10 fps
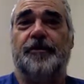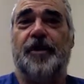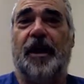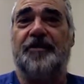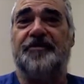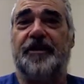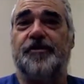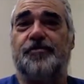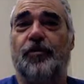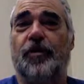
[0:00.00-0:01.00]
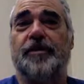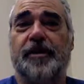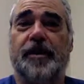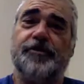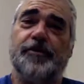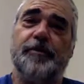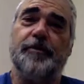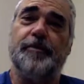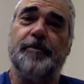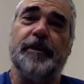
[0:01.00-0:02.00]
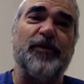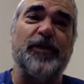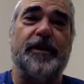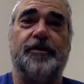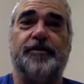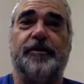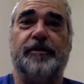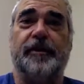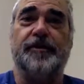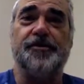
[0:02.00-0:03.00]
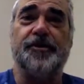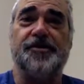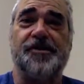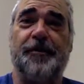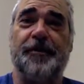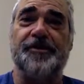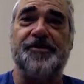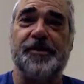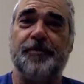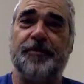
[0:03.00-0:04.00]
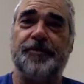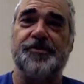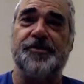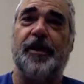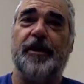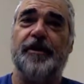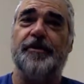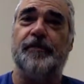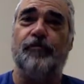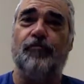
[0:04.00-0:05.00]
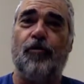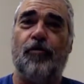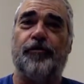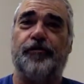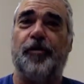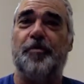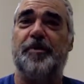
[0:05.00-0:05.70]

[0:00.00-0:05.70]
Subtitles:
Not just one country, but every country. And let's look at something as simple as the height of a wharf or a